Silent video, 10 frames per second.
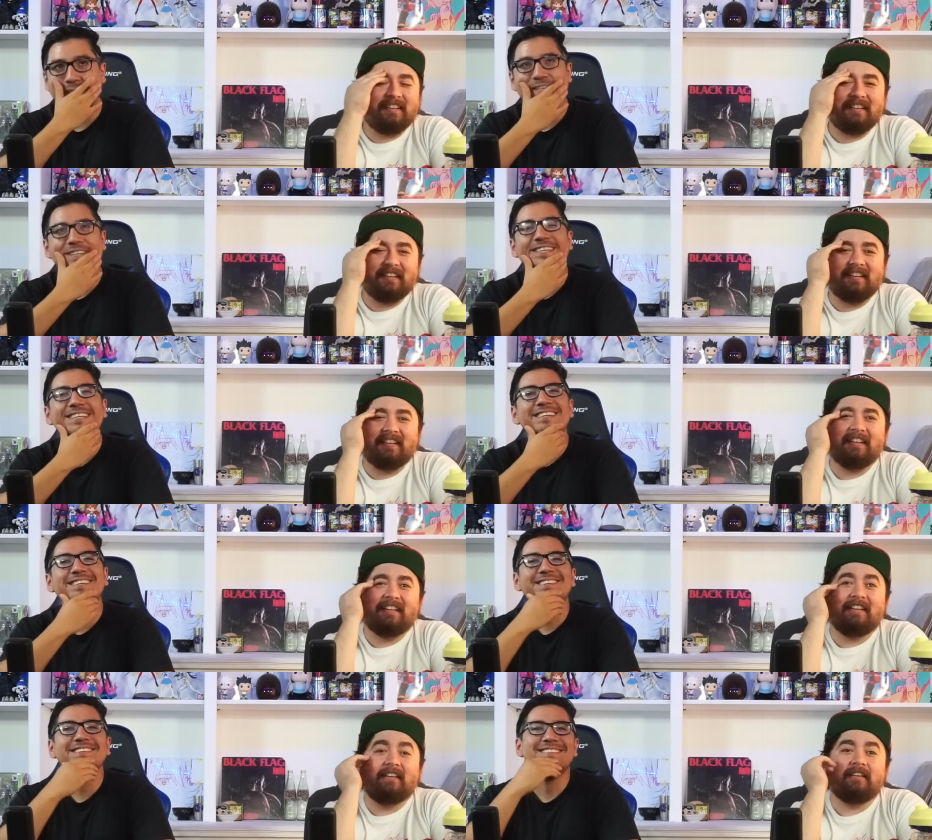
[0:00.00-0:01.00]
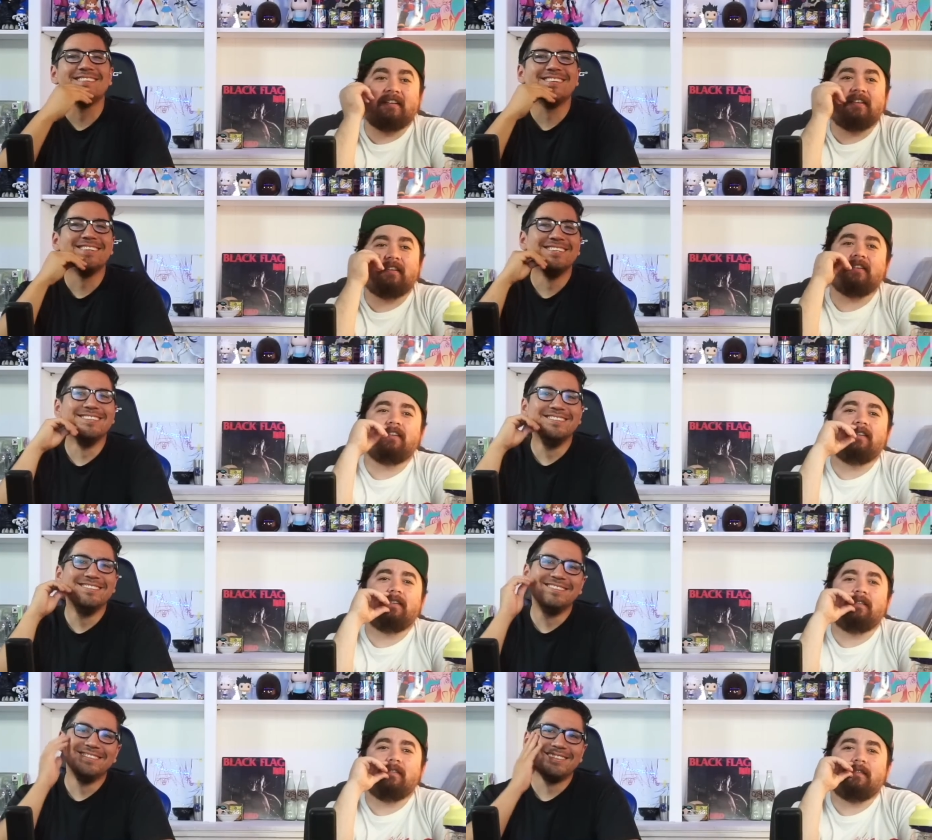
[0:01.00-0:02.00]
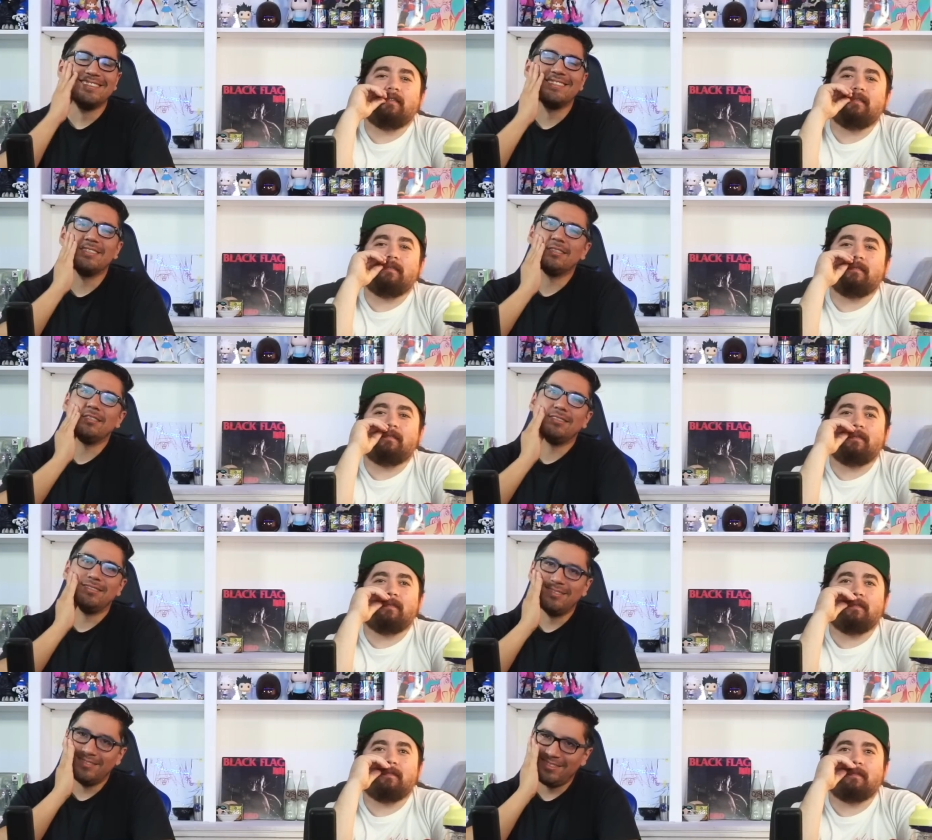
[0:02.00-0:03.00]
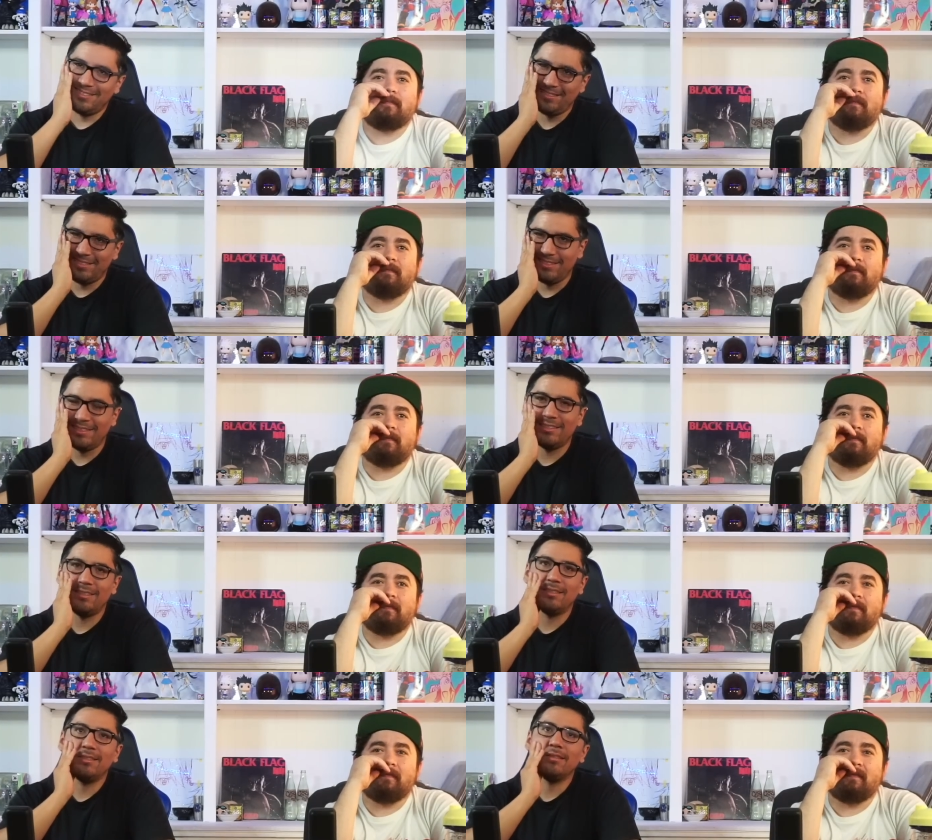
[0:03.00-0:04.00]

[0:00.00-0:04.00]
Nothing is said.